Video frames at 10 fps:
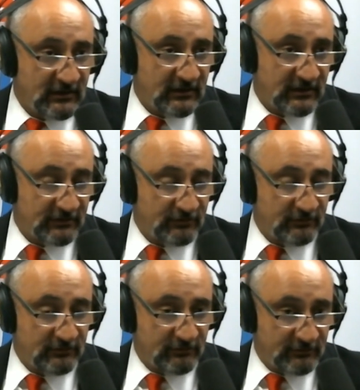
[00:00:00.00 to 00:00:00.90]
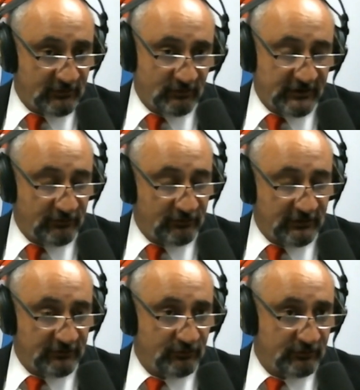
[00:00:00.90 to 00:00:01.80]
and the only way you
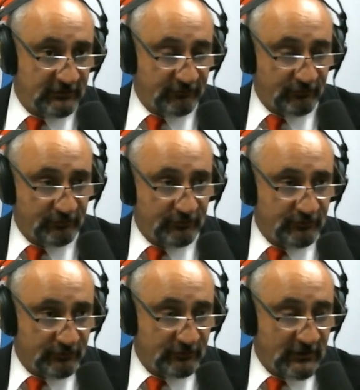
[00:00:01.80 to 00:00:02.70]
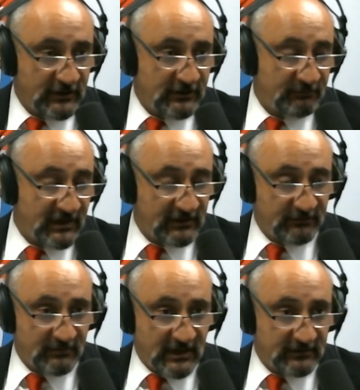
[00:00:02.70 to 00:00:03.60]
can do it is through your
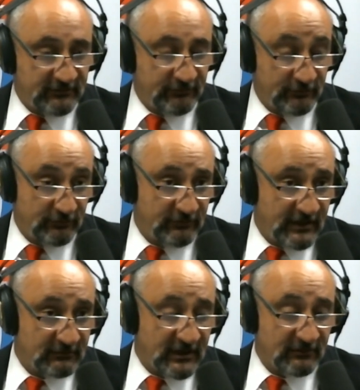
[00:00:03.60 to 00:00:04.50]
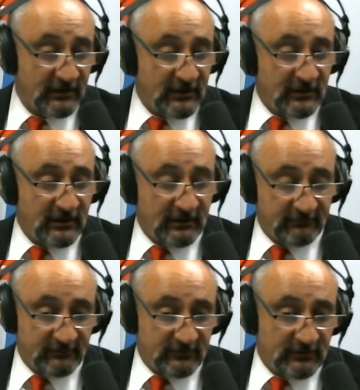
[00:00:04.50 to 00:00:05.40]
mail-in ballots, you could do that. Now,
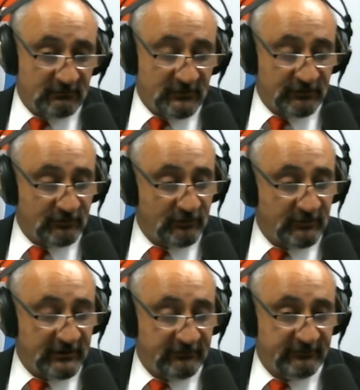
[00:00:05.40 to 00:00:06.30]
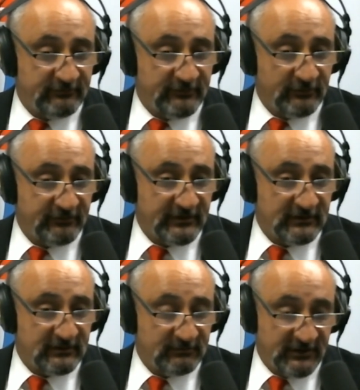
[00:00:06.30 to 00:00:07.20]
I've been told by folks that
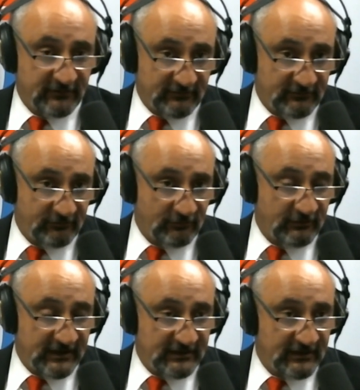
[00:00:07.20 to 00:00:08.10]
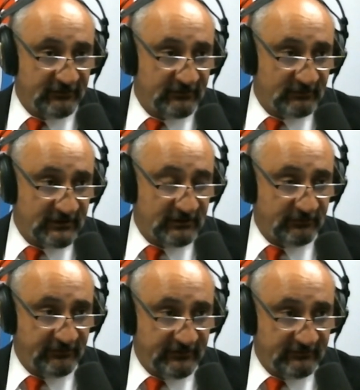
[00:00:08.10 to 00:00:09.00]
because they were so against it when they
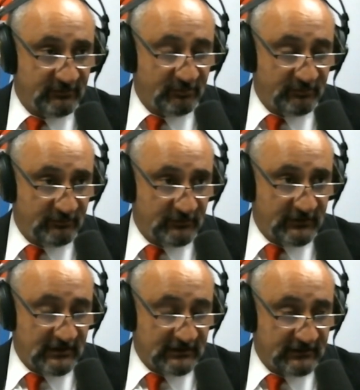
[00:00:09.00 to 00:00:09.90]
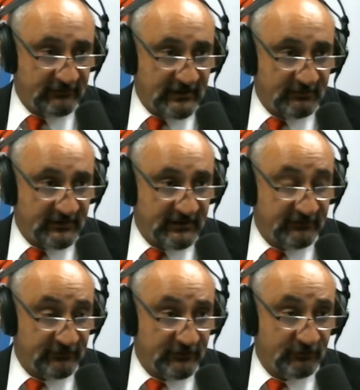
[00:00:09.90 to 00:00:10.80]
received the
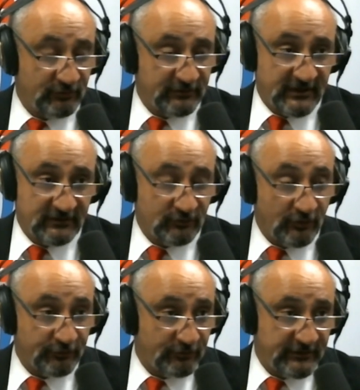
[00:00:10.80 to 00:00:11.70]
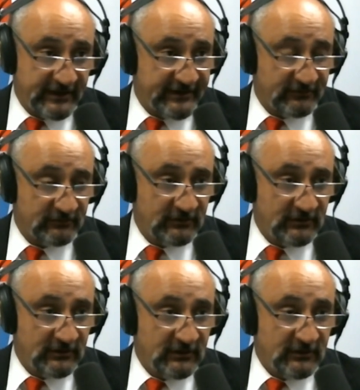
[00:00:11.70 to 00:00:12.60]
application, they threw it out. Don't throw that out.
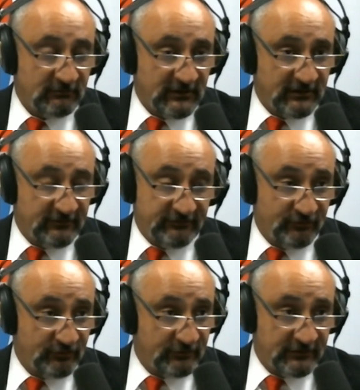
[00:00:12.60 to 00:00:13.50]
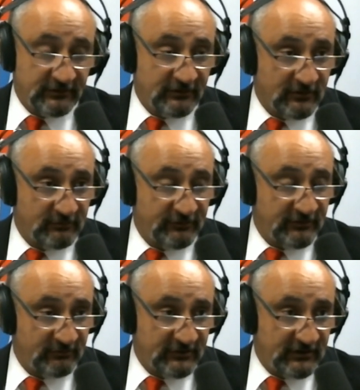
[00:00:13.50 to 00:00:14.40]
Mm-hmm. Because if you throw it in the garbage,
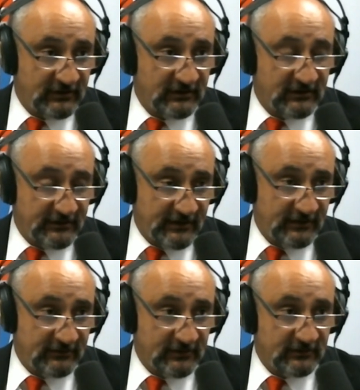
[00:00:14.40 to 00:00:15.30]
anybody can get their hand on it.